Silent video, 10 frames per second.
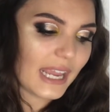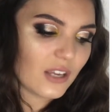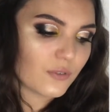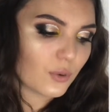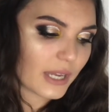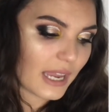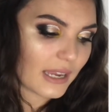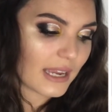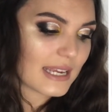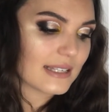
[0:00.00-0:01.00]
evil
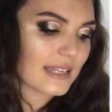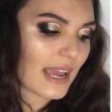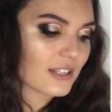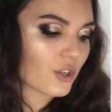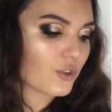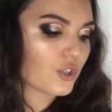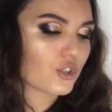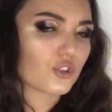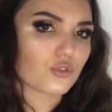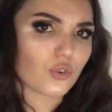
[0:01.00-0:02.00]
king intent on
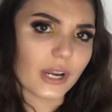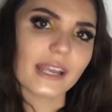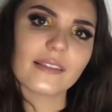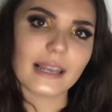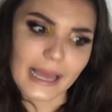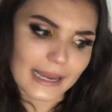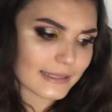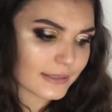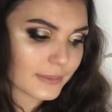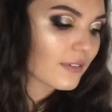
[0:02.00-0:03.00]
destroying the land.